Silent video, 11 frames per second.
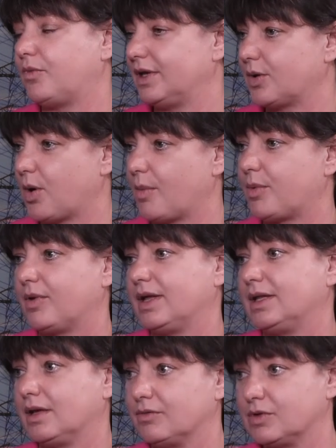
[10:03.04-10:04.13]

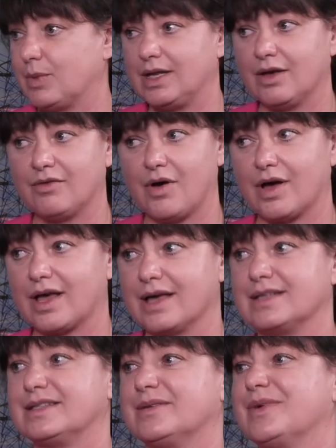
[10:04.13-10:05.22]
cooperating with many of our
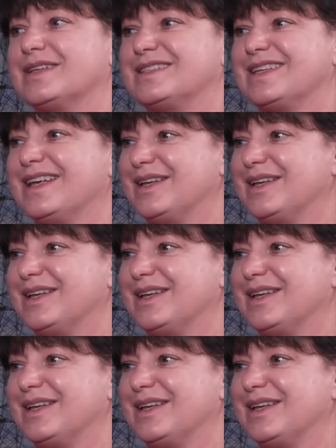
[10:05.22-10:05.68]
customers